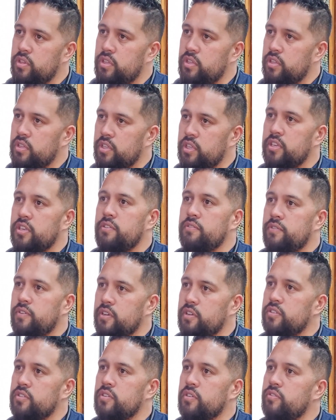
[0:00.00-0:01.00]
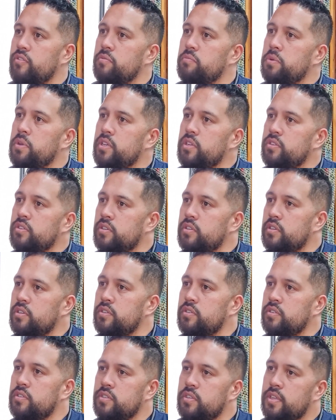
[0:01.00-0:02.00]
the kidney function of the
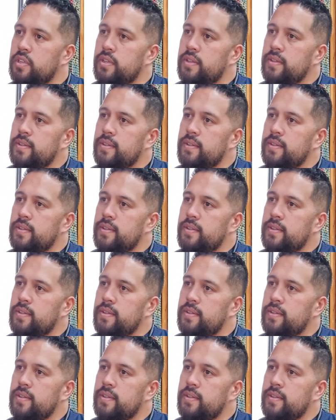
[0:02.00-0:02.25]
patient is,